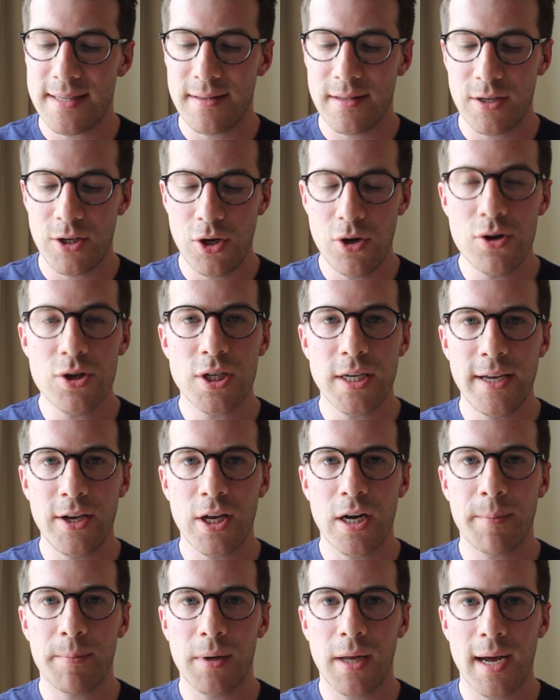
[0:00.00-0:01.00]
And usually you
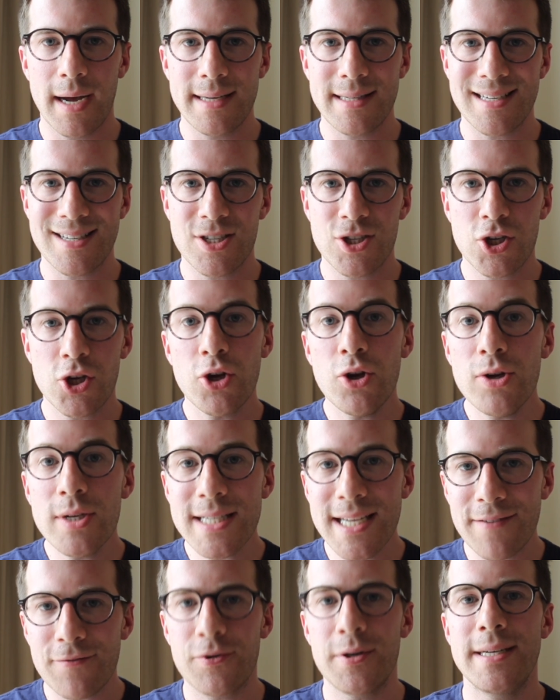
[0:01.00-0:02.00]
can apply to two
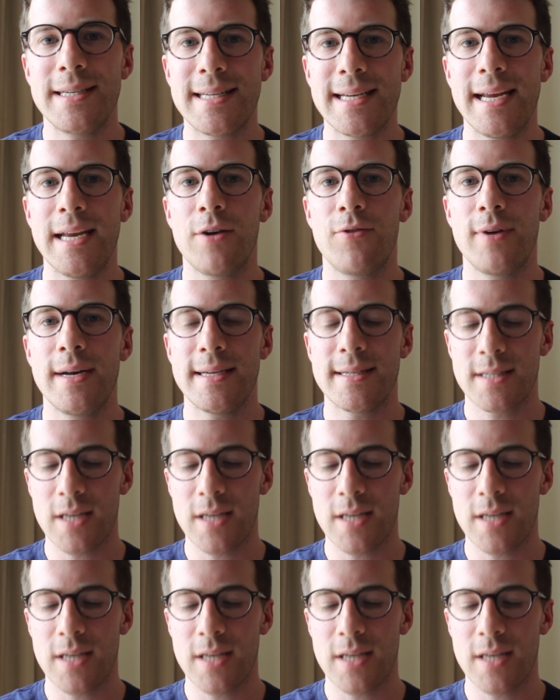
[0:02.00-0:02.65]
different deaneries.